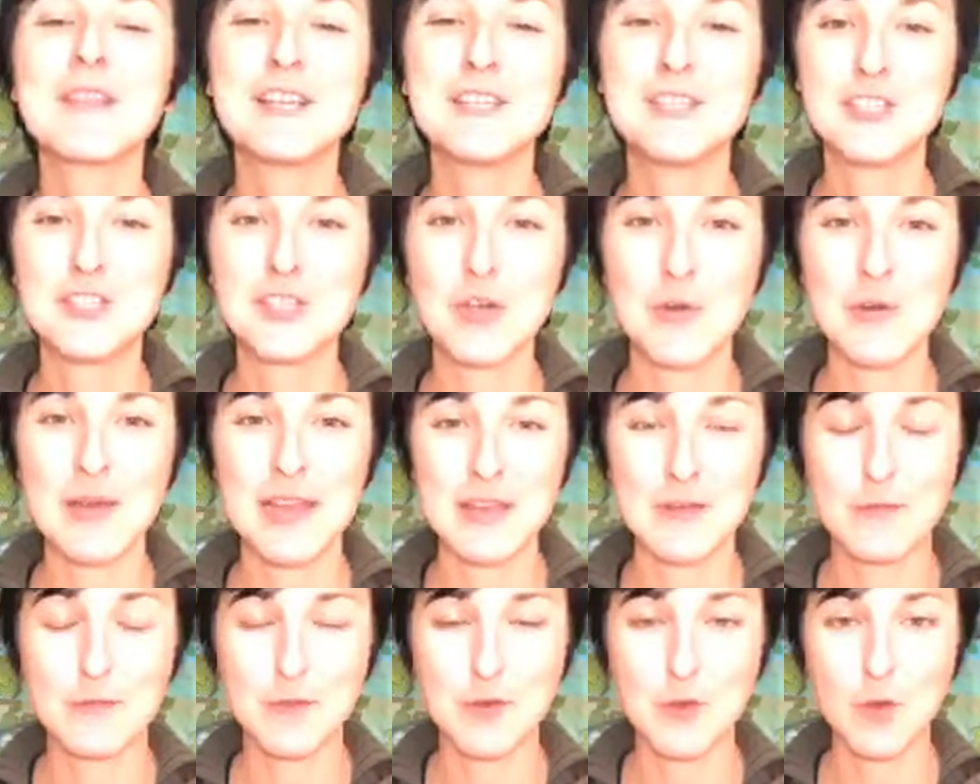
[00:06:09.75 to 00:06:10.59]
so
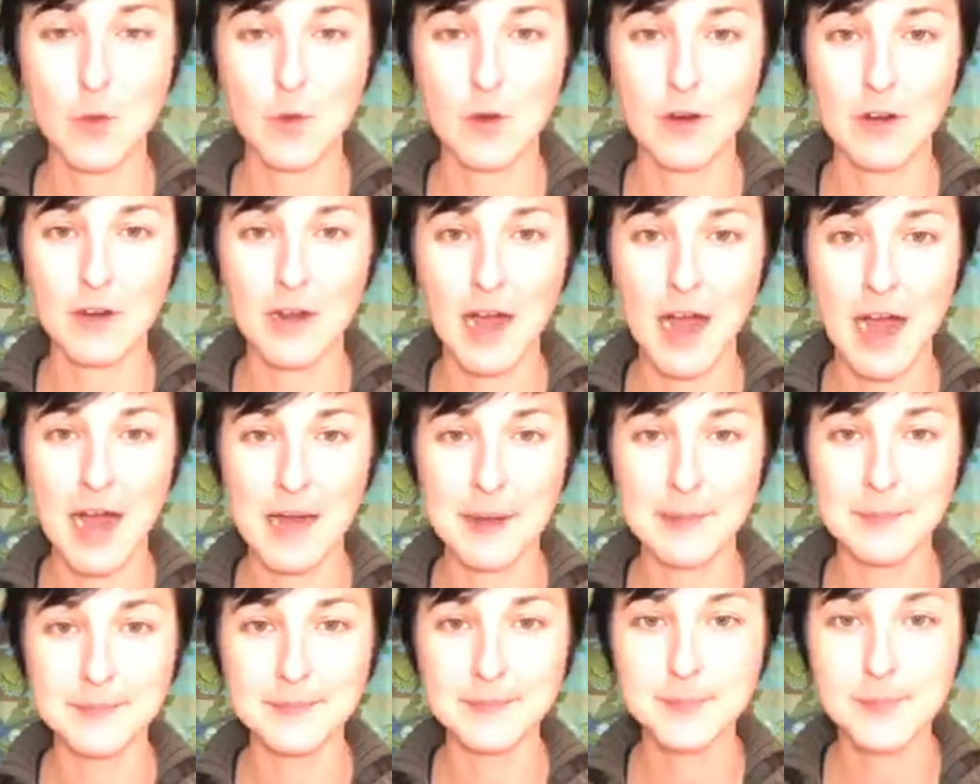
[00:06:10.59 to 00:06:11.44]
if you're
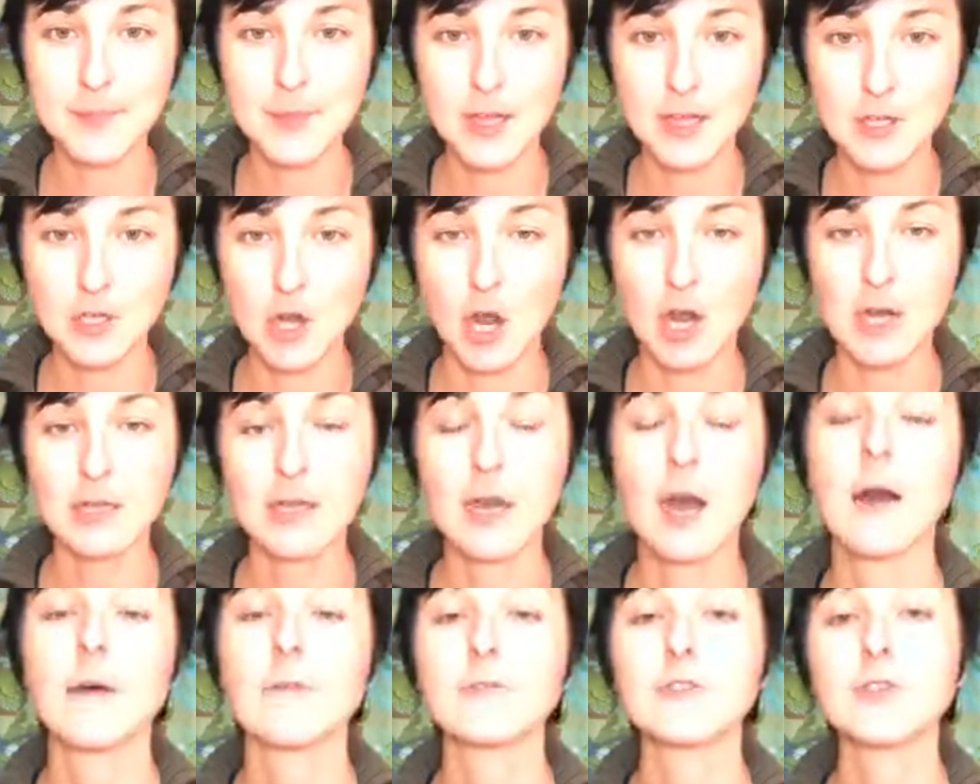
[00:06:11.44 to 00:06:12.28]
not
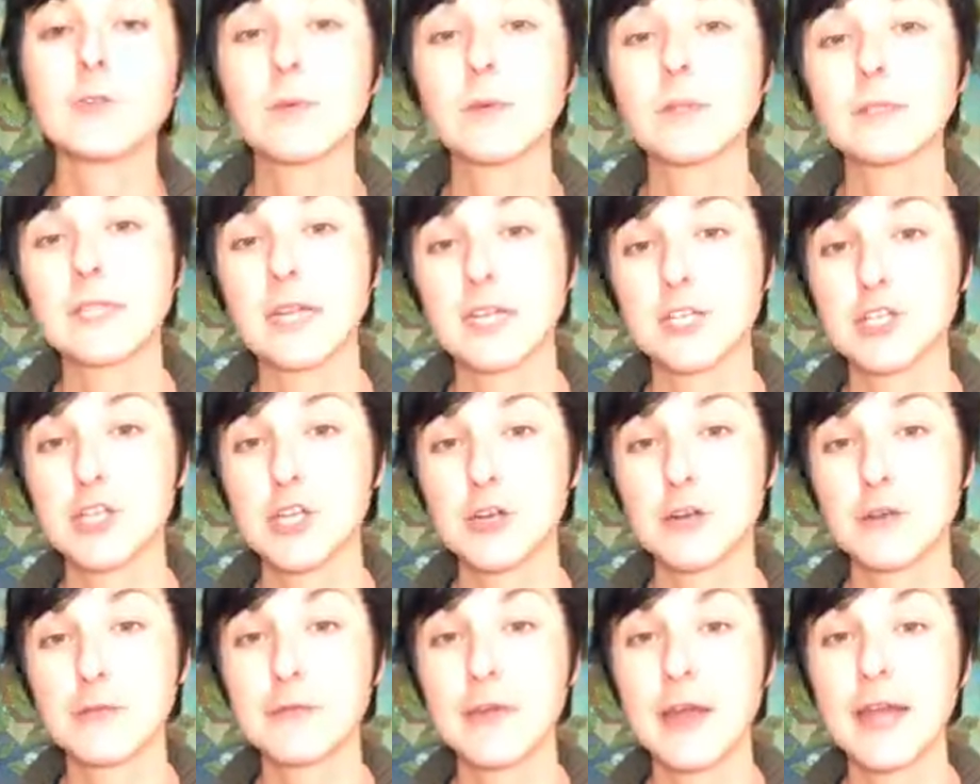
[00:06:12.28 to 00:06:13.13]
comfortable touching
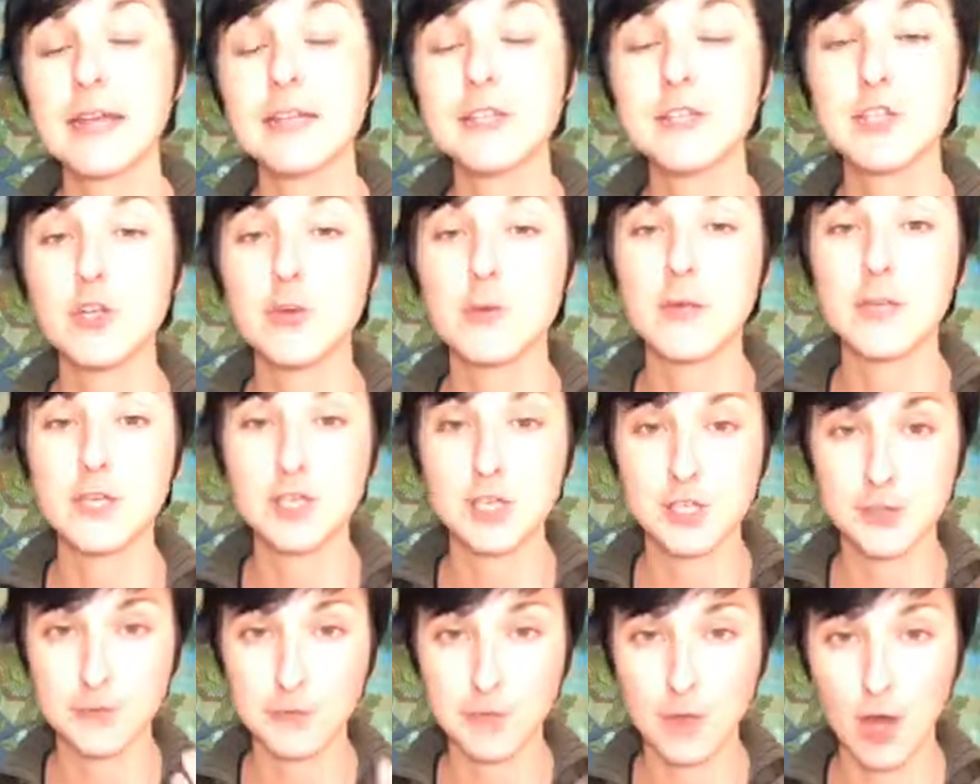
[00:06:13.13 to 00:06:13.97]
your face, you can
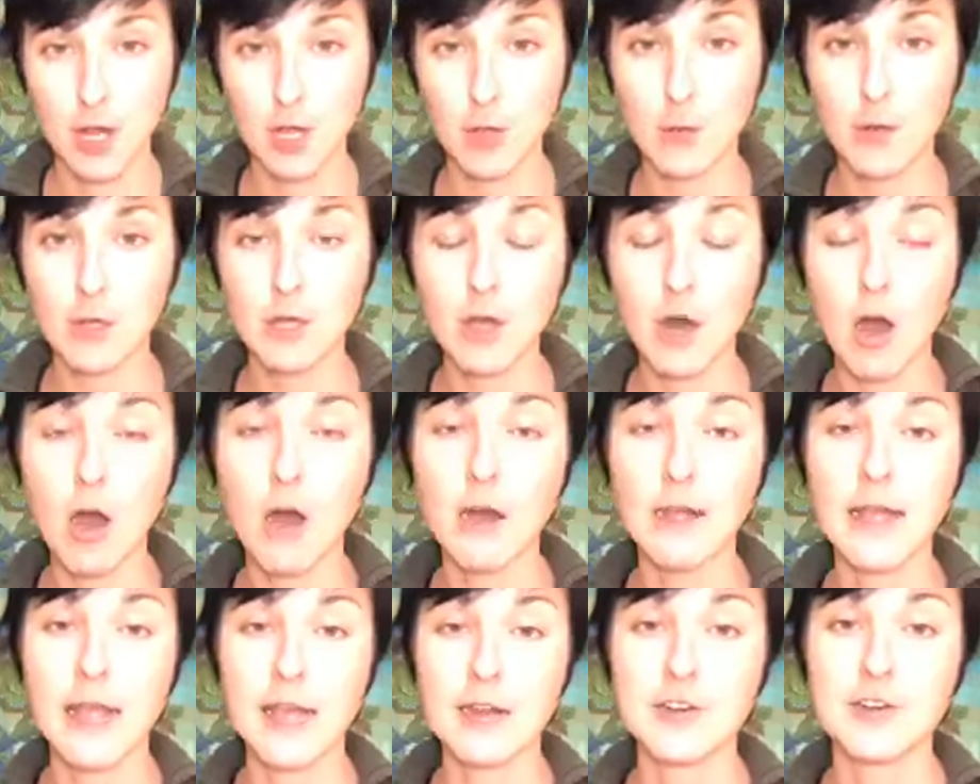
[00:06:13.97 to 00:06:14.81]
just follow
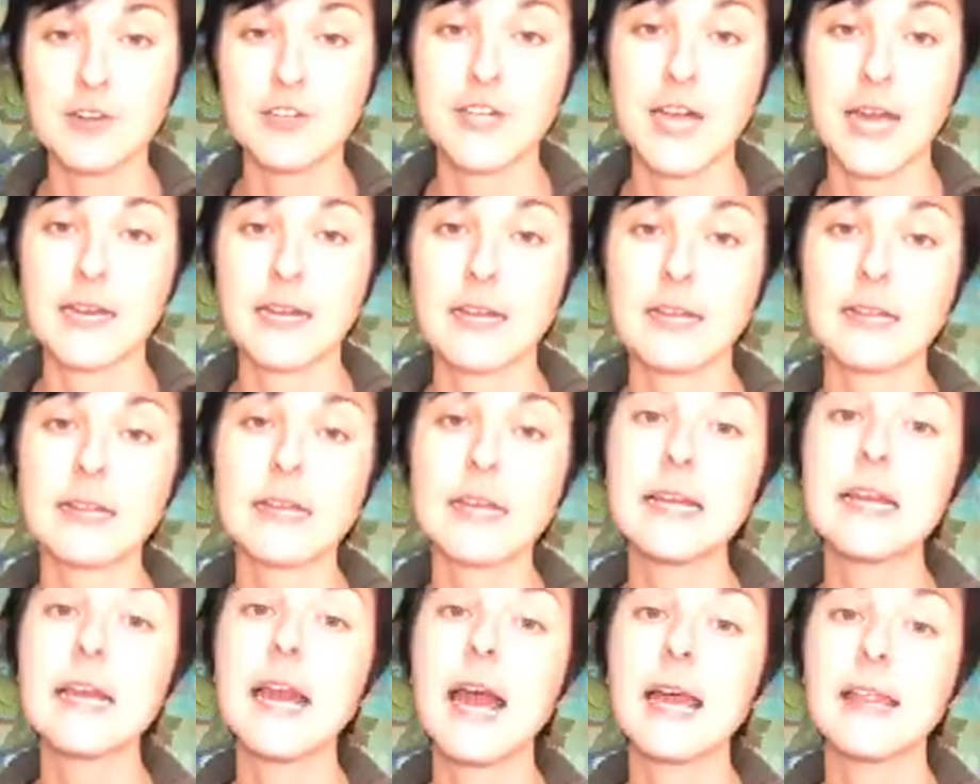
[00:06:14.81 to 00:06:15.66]
along
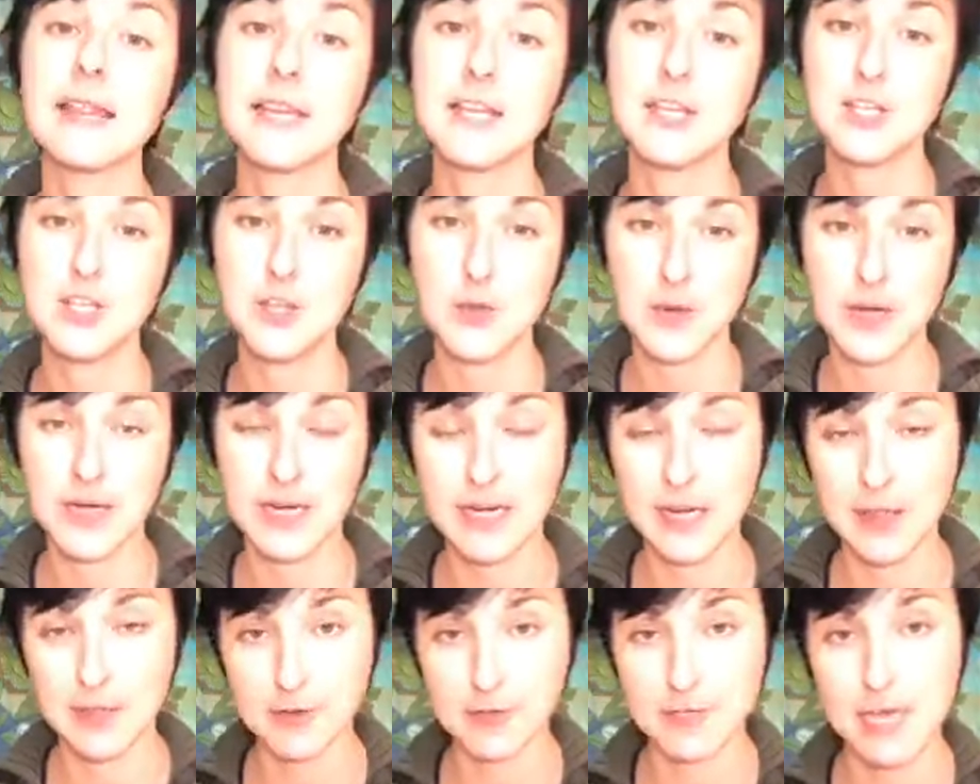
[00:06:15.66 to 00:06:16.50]
energetically and then do it
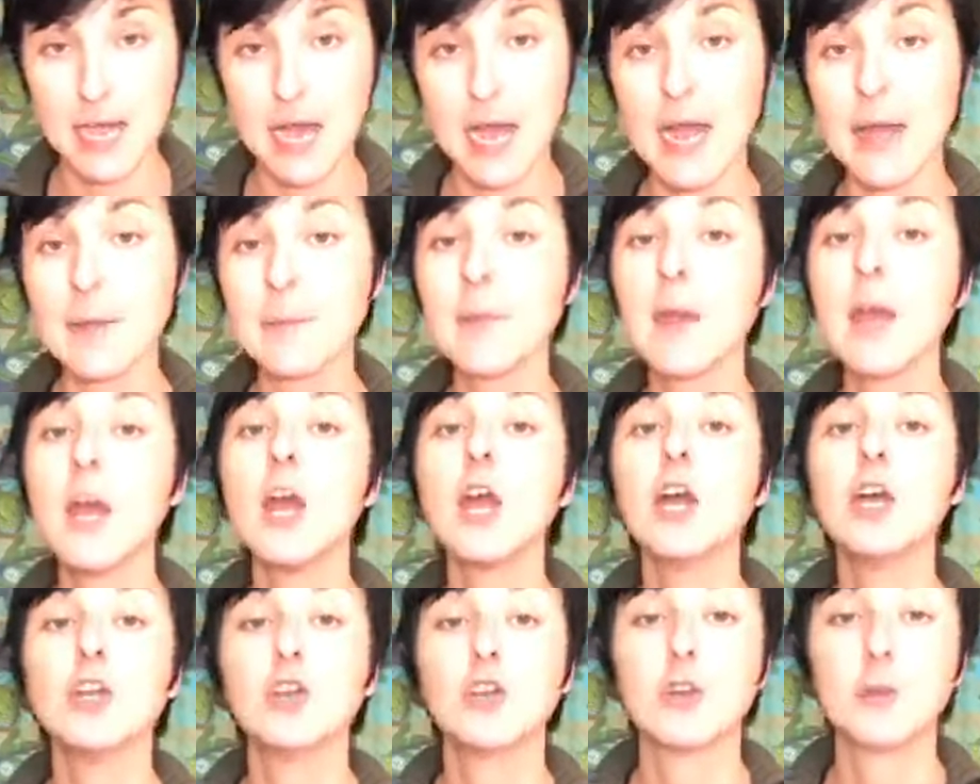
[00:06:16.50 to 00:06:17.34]
another time.
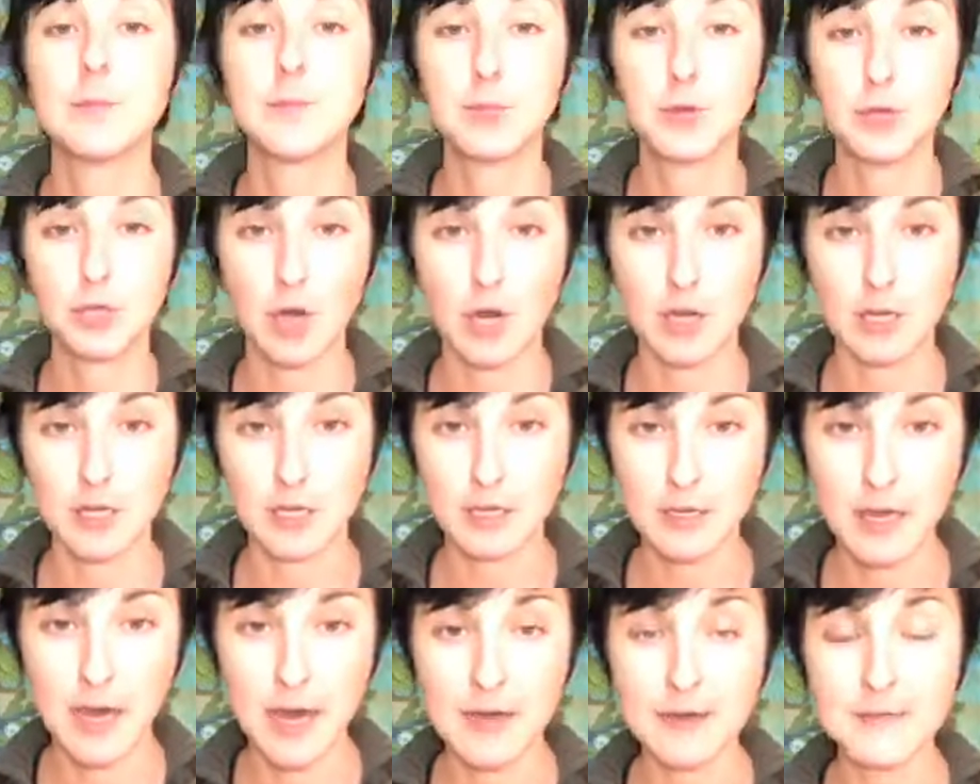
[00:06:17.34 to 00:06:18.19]
You can put on
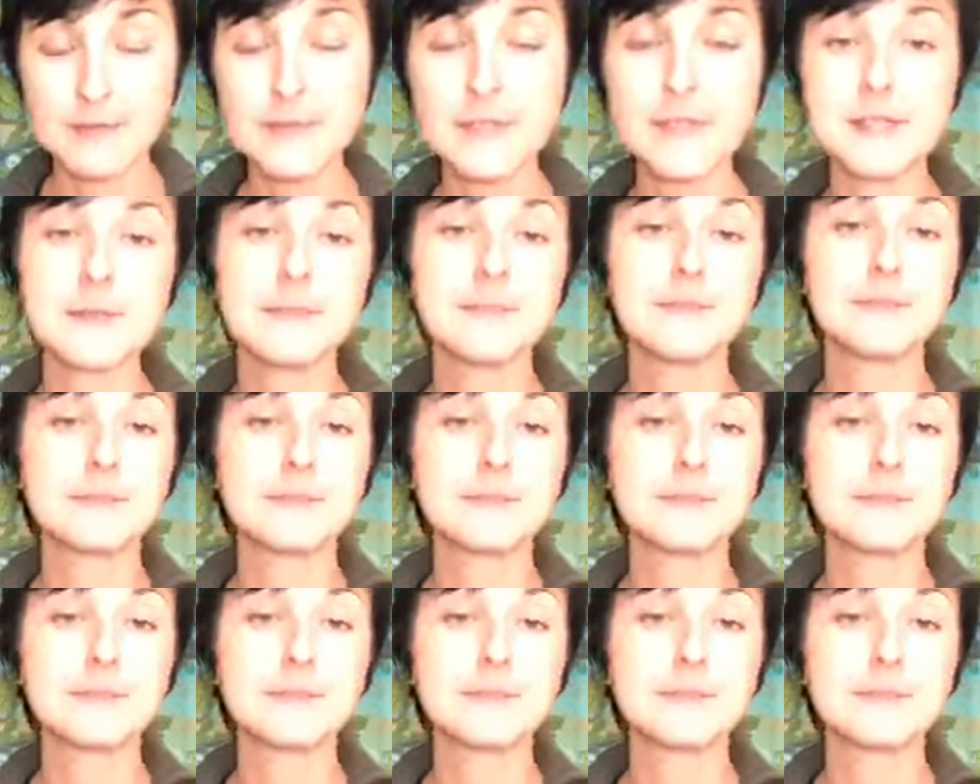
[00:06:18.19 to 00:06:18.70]
gloves.